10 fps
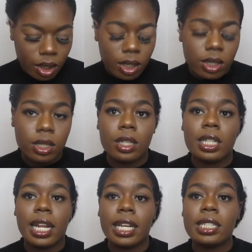So the
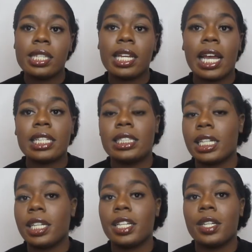next thing I
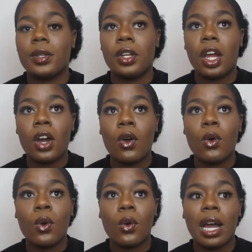didn't
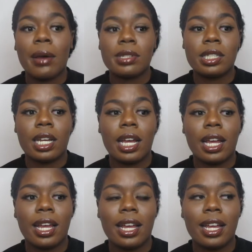know I was
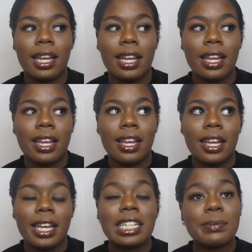gonna
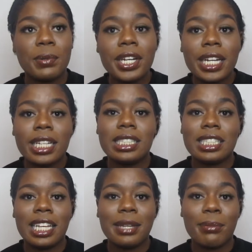experience
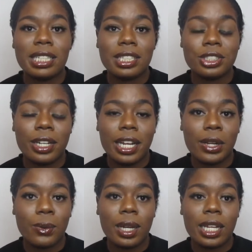in basic
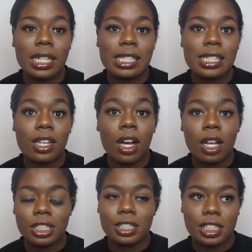training was
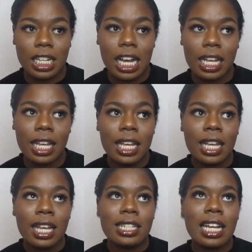culture shock.
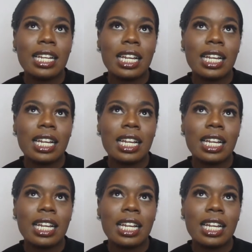Not